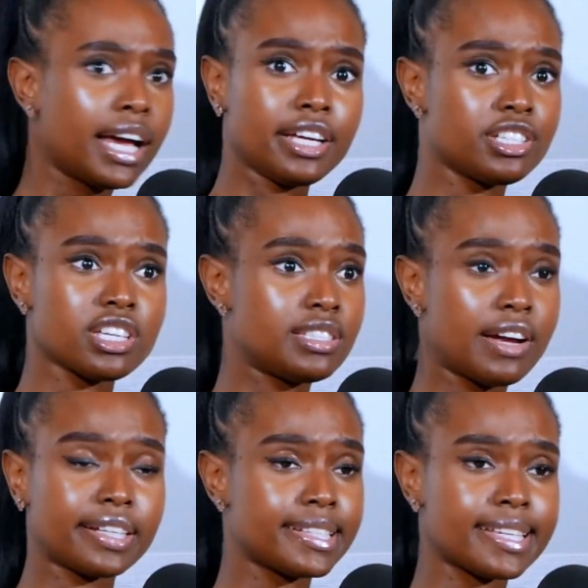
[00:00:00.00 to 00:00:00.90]
and he just
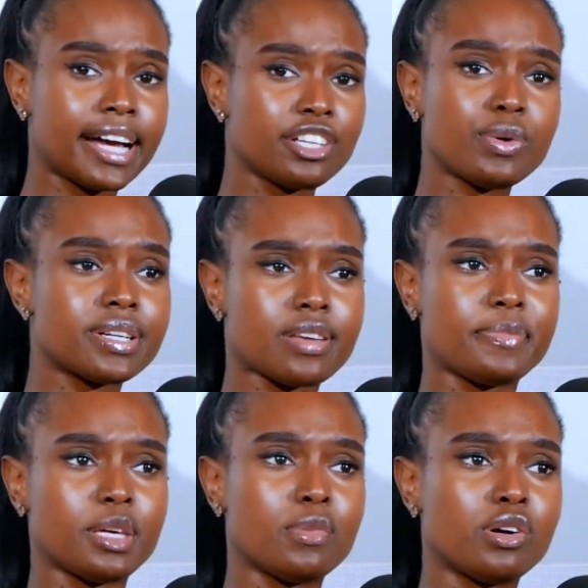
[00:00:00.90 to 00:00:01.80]
directly said, can't you wear
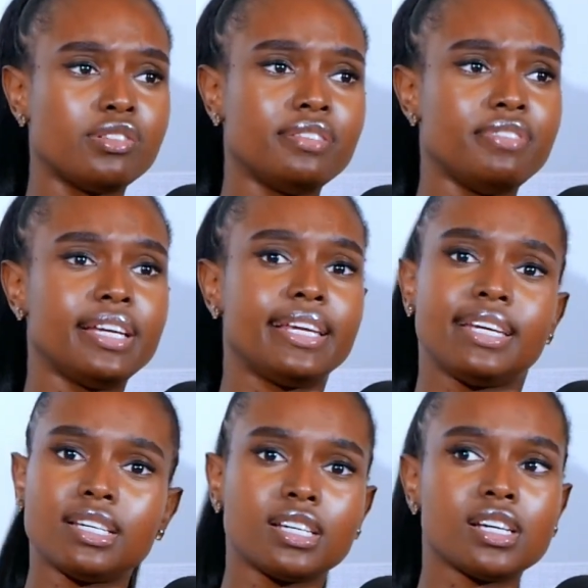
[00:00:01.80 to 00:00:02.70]
something more
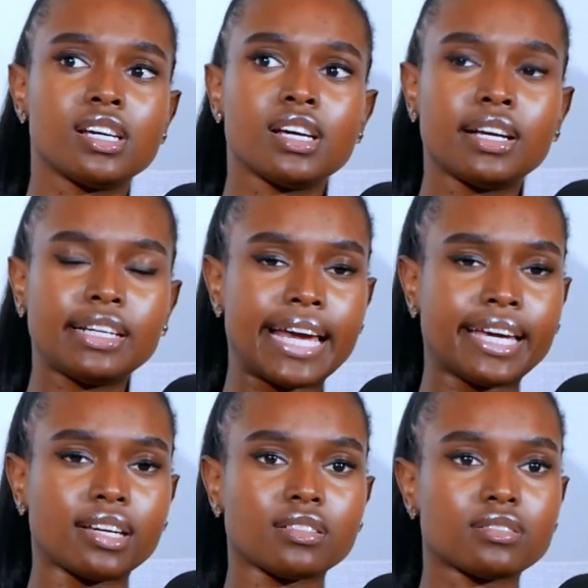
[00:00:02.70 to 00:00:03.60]
revealing?
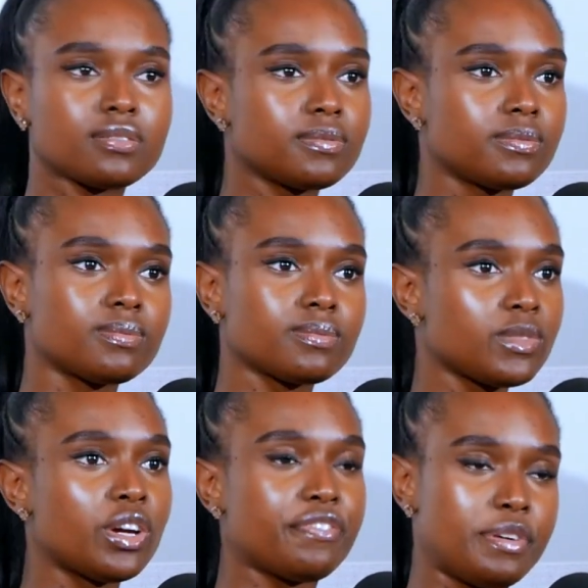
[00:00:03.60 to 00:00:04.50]
Like,
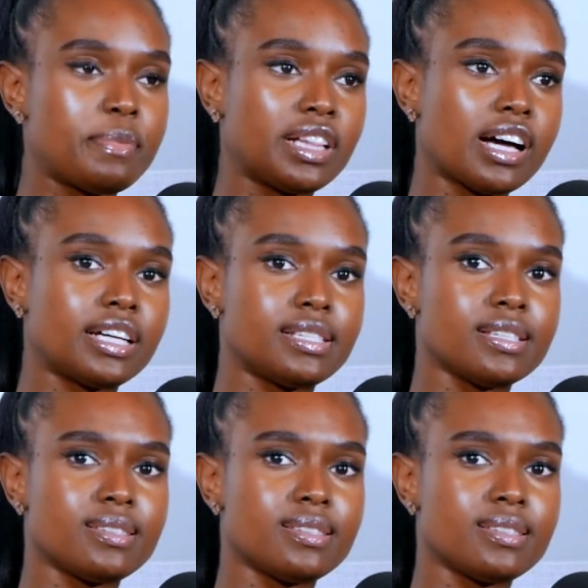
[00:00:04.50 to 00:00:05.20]
you're a female artist. But